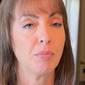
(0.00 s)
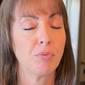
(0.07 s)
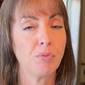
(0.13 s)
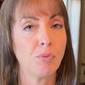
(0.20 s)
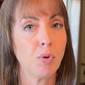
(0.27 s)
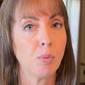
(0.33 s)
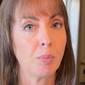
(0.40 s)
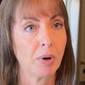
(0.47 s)

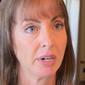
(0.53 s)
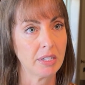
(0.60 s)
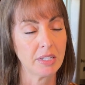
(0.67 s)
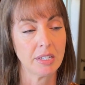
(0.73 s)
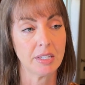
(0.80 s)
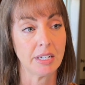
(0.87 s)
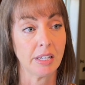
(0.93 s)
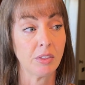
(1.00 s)
full price
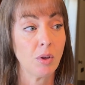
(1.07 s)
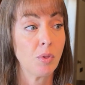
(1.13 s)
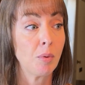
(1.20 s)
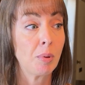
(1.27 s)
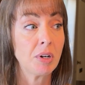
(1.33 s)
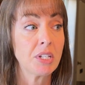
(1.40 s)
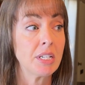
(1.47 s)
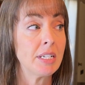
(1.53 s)
listing, though the
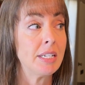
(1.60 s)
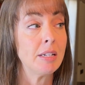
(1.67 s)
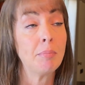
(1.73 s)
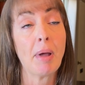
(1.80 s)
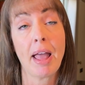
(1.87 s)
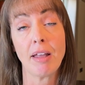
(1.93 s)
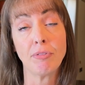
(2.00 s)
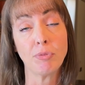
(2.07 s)
person did
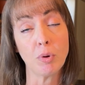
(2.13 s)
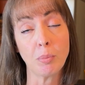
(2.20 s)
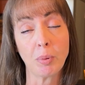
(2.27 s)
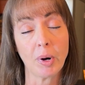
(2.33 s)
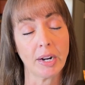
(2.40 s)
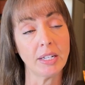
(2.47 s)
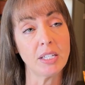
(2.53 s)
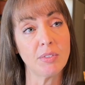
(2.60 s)
pay full
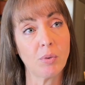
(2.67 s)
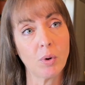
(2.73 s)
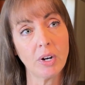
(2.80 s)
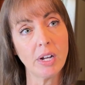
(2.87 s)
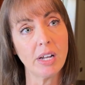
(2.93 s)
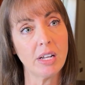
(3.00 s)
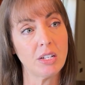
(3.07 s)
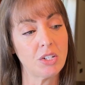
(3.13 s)
price for
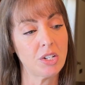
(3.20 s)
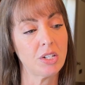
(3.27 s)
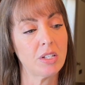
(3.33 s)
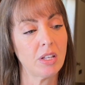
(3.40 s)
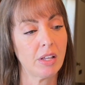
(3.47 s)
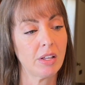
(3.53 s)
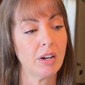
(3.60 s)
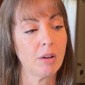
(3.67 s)
it. It's just
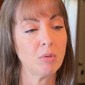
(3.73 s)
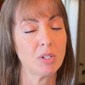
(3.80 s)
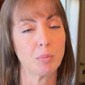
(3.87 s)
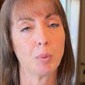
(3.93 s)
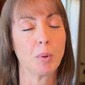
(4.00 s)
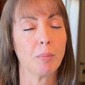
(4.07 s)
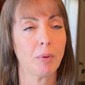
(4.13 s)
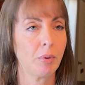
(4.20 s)
that it was a
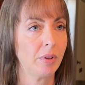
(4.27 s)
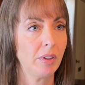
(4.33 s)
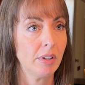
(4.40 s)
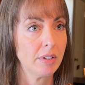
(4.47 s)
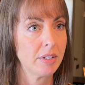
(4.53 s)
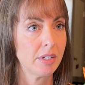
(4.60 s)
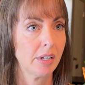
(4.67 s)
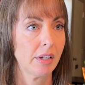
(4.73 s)
promoted
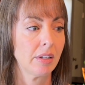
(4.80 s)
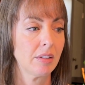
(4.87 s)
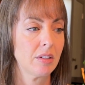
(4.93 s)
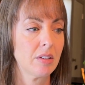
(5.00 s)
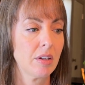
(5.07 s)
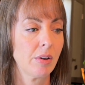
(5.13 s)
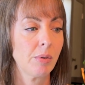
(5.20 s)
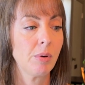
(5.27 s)
listing, and
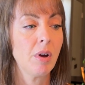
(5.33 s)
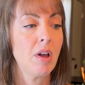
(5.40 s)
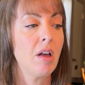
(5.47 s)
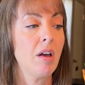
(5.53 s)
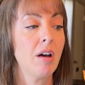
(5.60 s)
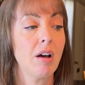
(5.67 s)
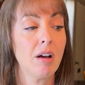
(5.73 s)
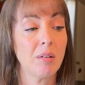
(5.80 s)
so
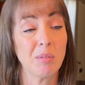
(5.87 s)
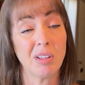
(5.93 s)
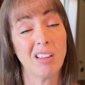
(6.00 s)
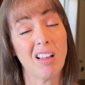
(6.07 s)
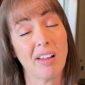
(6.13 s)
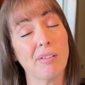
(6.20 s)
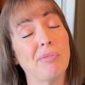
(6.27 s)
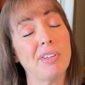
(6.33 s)
a
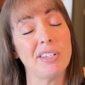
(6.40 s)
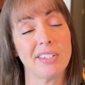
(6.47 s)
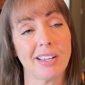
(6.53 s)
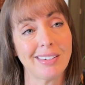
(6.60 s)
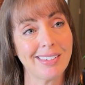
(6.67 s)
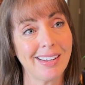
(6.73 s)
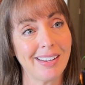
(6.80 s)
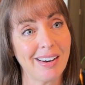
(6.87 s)
lot of fees
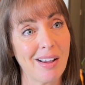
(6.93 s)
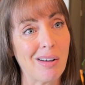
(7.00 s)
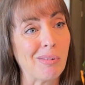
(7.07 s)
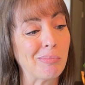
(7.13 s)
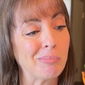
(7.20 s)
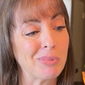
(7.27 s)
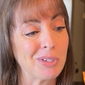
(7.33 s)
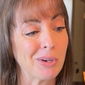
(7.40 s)
got taken out.
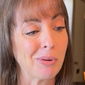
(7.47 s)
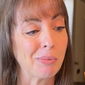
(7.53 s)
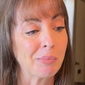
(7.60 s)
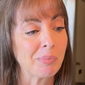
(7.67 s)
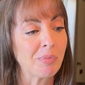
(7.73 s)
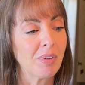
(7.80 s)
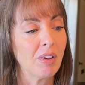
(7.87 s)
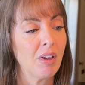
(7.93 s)
So
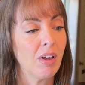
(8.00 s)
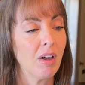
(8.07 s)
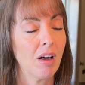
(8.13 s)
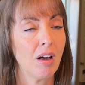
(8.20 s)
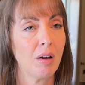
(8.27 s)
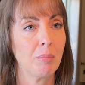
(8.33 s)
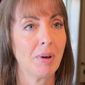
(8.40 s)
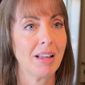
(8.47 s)

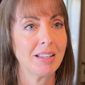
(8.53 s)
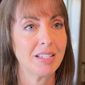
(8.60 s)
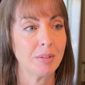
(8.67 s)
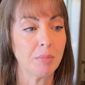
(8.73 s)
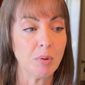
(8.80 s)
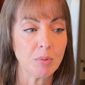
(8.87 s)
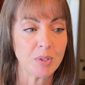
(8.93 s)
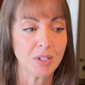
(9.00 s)
my
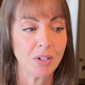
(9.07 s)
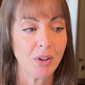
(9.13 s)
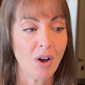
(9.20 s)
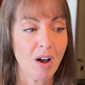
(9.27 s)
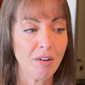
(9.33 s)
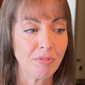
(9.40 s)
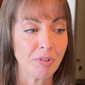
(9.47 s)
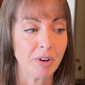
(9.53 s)
estimate was a little
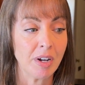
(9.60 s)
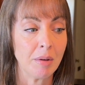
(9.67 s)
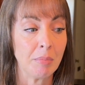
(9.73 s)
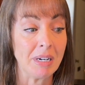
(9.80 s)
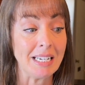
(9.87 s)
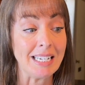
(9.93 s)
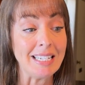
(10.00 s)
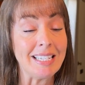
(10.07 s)
off for it,
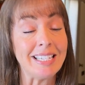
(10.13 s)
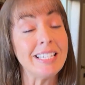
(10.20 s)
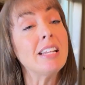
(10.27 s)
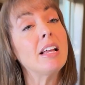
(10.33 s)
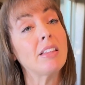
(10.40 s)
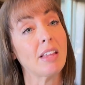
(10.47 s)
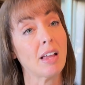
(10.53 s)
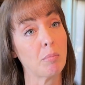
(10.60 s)
but it did sit
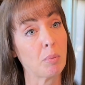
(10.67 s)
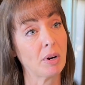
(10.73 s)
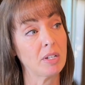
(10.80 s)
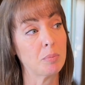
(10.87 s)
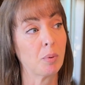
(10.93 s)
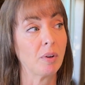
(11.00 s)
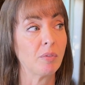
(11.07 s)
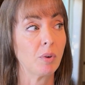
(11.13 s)
at that price
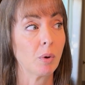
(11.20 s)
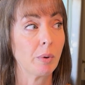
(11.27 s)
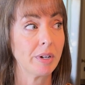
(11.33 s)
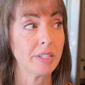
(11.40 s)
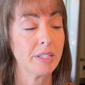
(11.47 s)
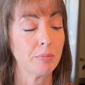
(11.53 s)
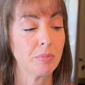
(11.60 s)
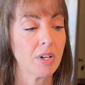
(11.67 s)
point for quite
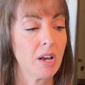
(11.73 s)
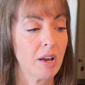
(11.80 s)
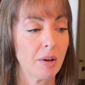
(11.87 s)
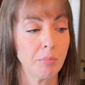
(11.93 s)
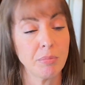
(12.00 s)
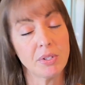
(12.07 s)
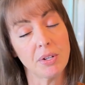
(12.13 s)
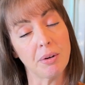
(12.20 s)
some
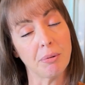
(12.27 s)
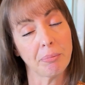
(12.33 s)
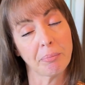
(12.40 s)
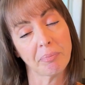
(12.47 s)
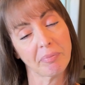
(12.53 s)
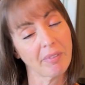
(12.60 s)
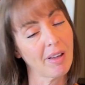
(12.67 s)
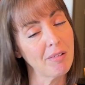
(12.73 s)
time. So
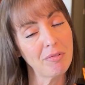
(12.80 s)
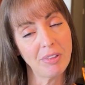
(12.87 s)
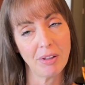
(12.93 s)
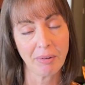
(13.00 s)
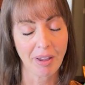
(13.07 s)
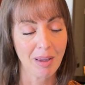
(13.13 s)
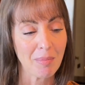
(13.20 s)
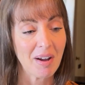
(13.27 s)
I feel
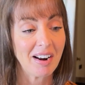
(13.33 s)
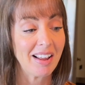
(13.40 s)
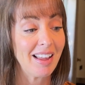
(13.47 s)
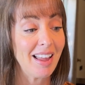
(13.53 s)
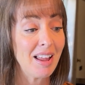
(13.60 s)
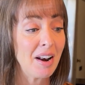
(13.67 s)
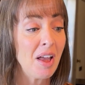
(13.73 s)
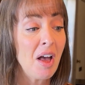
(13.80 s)
okay about it,
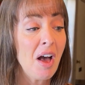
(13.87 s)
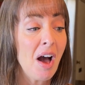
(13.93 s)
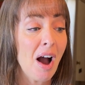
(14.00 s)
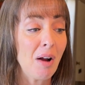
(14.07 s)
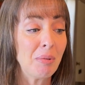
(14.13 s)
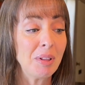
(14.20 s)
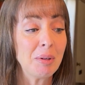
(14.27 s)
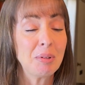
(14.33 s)
and I
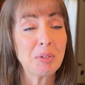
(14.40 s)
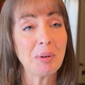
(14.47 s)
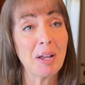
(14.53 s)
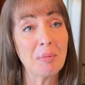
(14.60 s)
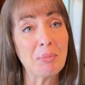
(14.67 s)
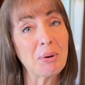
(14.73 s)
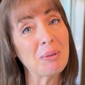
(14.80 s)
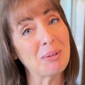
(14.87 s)
really wish we had
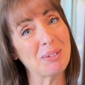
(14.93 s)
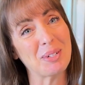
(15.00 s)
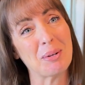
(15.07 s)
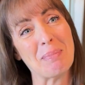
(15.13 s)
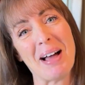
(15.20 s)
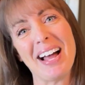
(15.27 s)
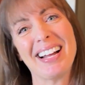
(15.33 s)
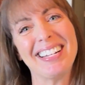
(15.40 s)
more of those little
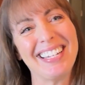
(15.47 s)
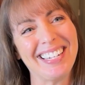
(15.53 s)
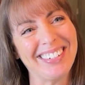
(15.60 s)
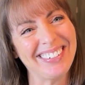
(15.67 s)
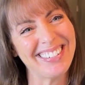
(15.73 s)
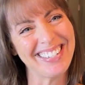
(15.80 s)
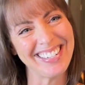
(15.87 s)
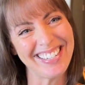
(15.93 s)
pie
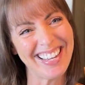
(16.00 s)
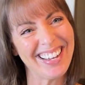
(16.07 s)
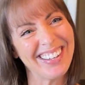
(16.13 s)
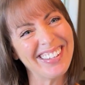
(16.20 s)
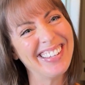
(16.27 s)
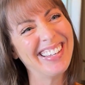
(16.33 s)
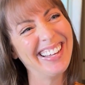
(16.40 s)
containers to sell.